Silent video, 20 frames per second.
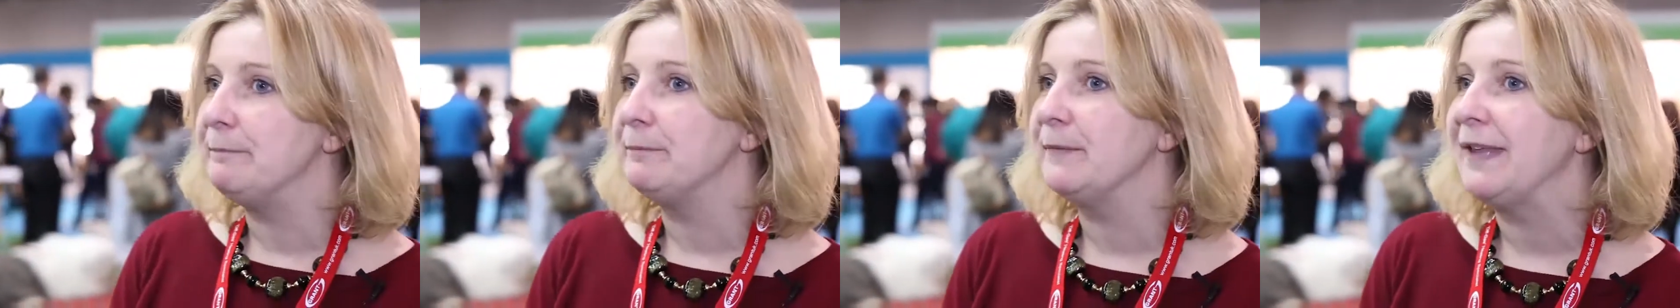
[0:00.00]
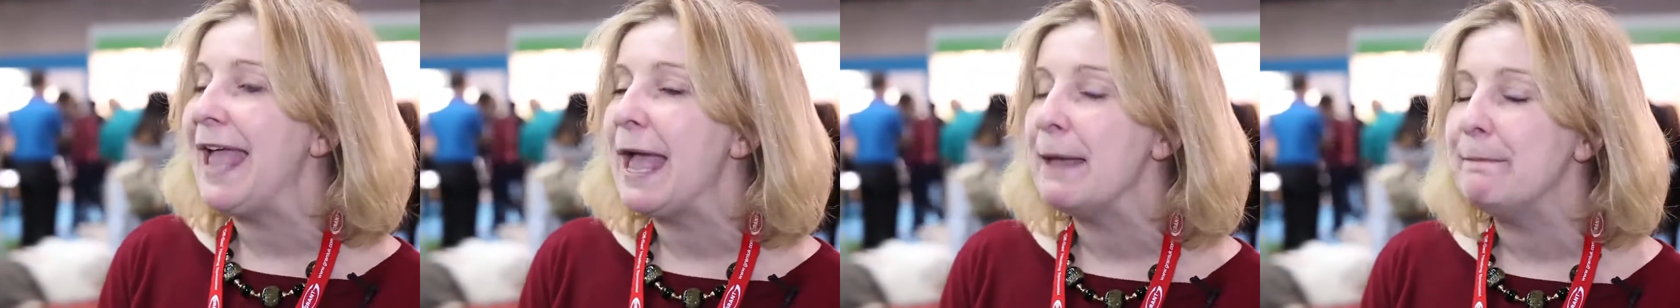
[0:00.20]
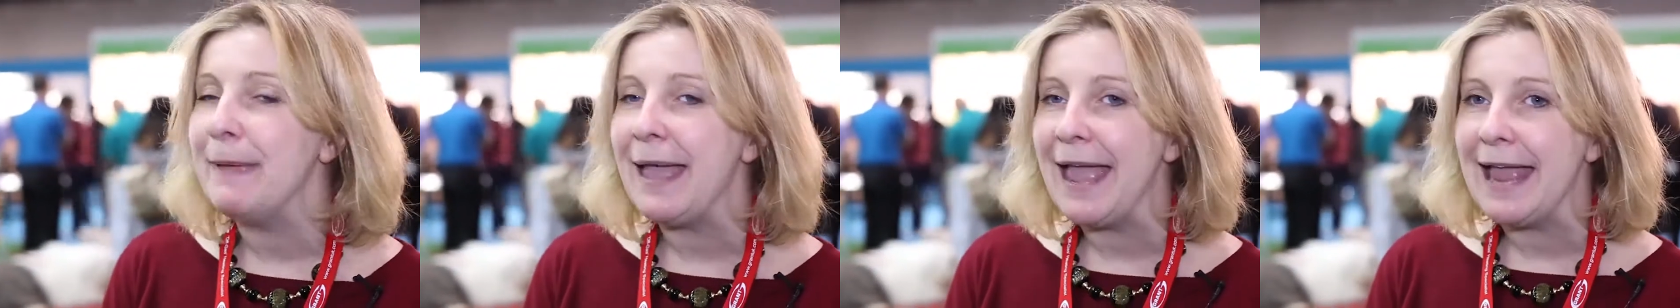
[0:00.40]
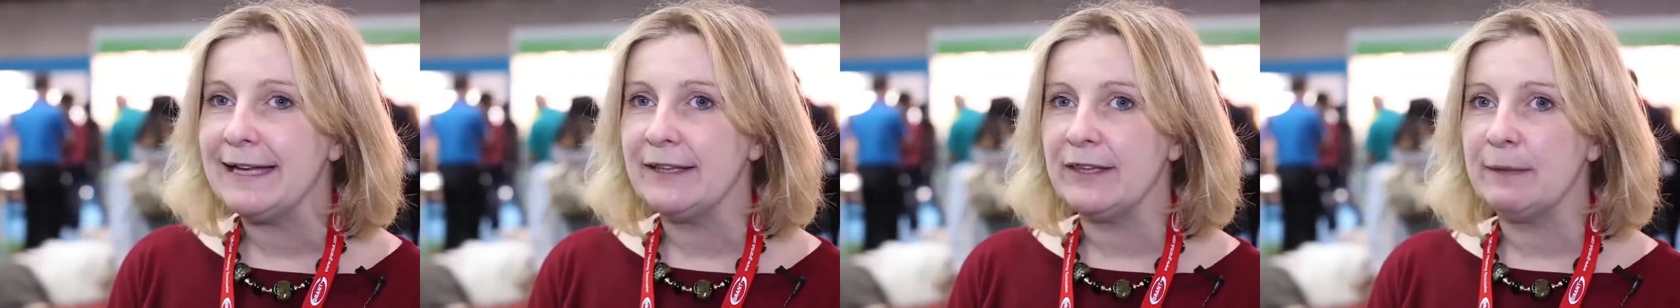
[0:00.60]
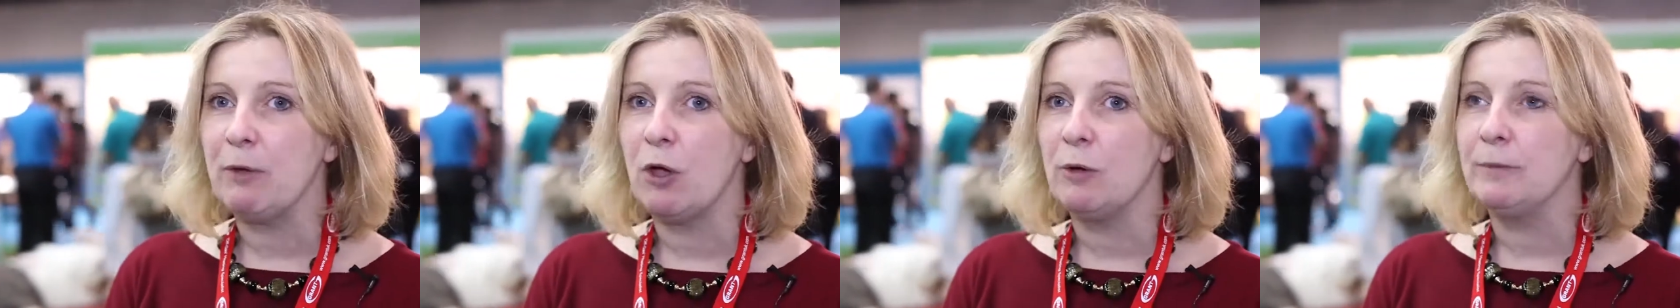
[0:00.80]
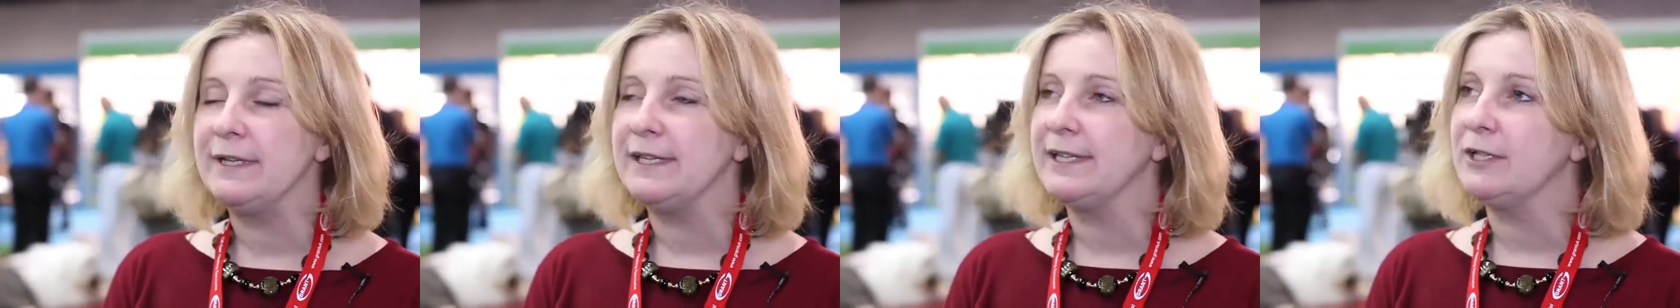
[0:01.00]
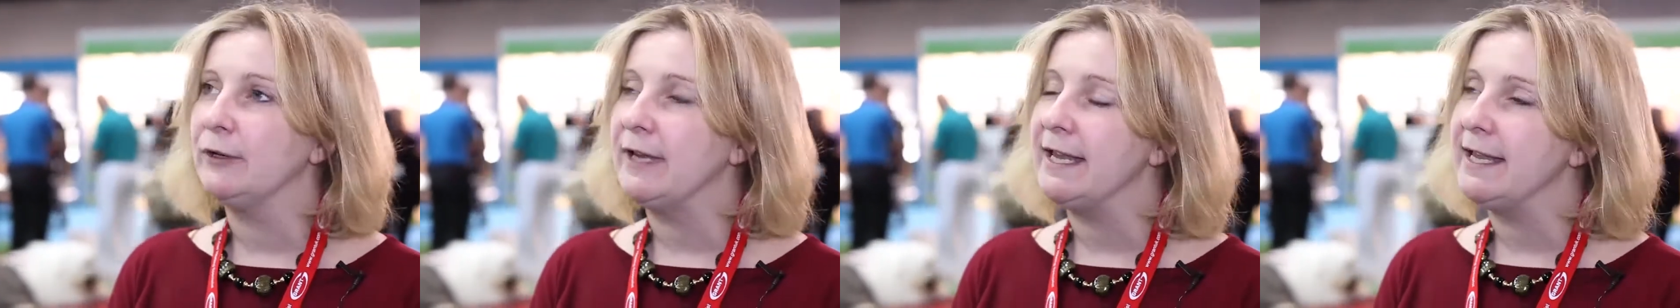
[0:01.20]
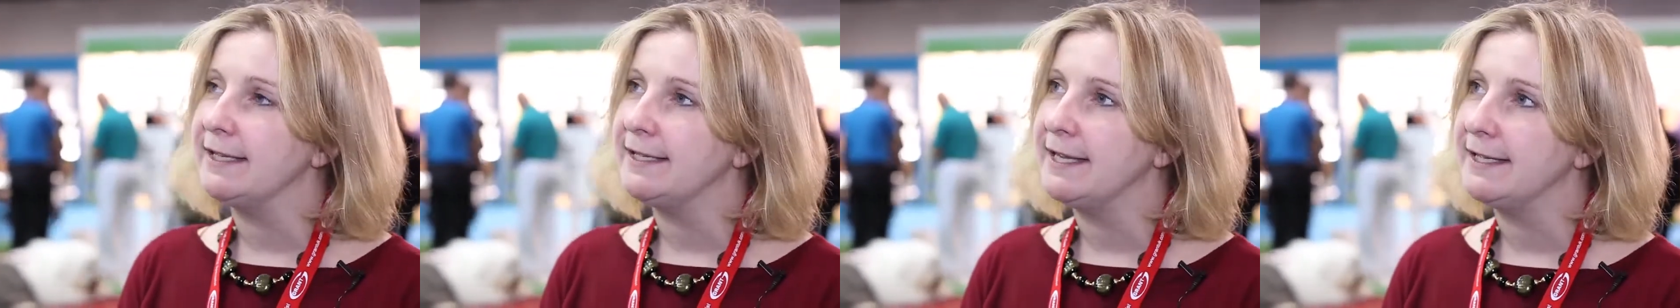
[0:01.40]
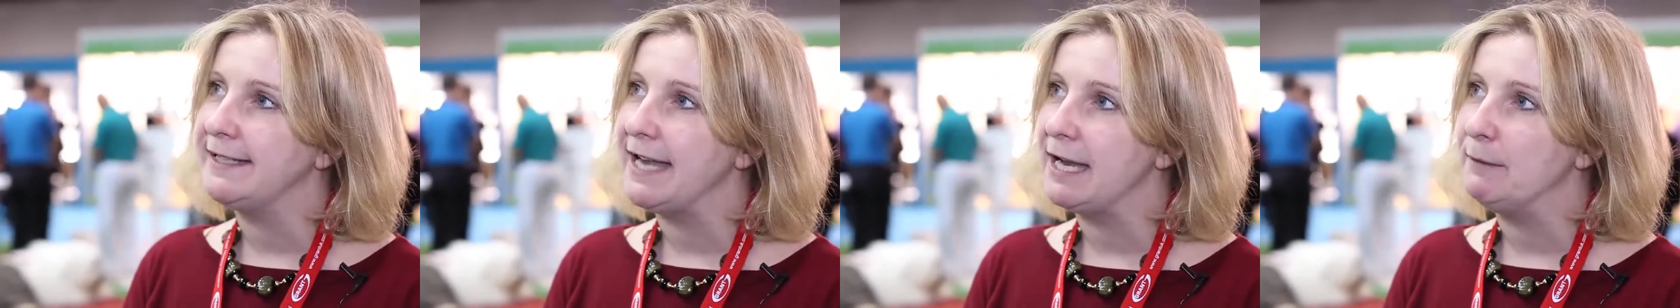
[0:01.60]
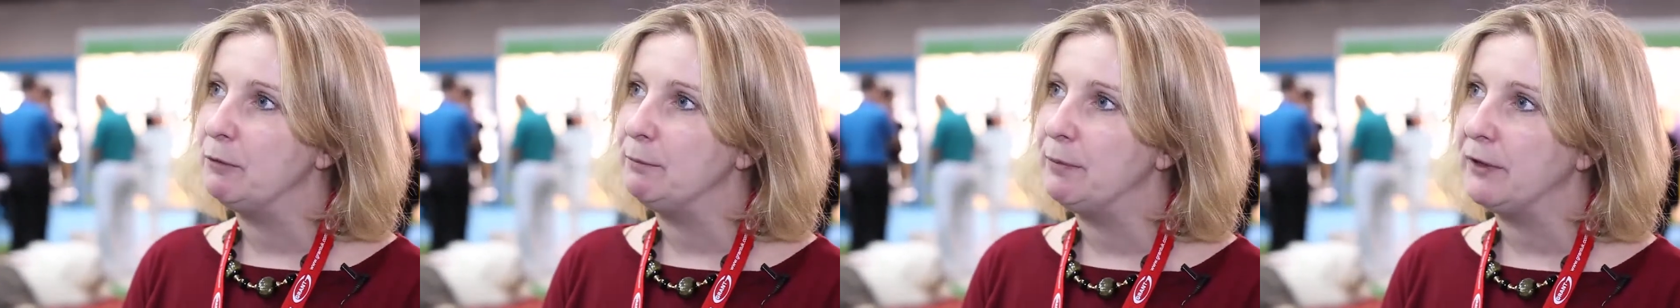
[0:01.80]
campaign at the moment is looking at
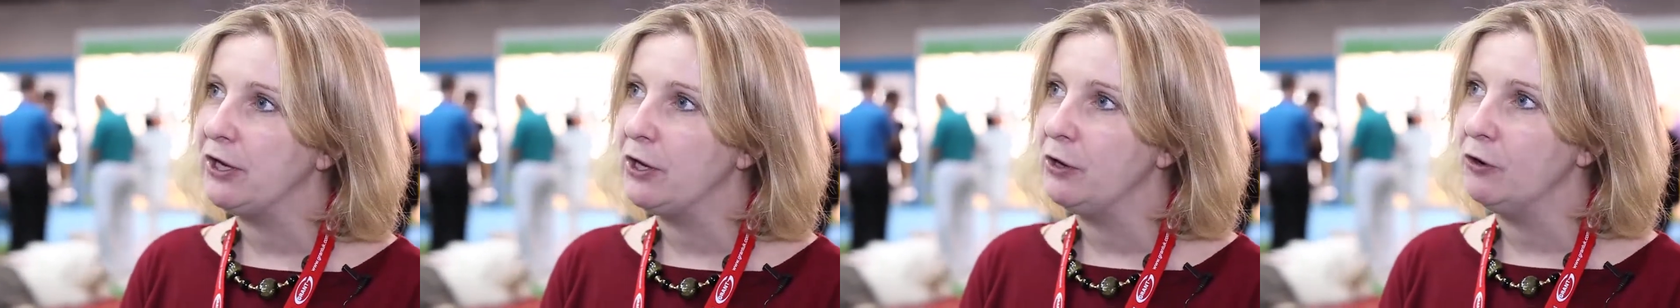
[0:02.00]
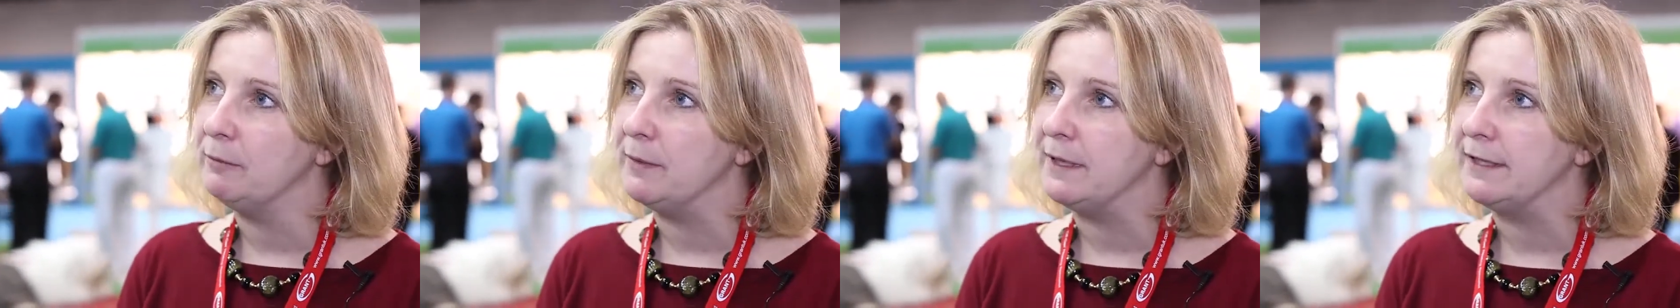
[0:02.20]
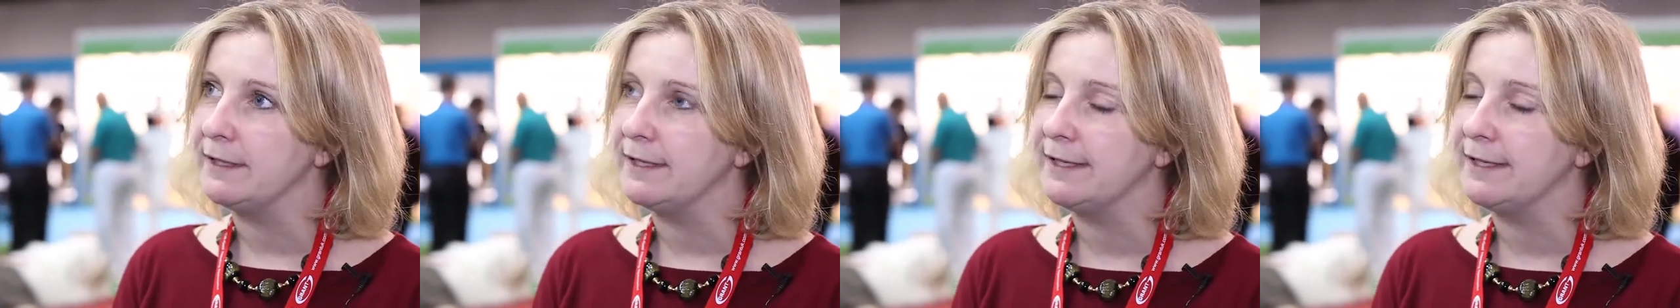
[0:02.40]
sustainable procurement.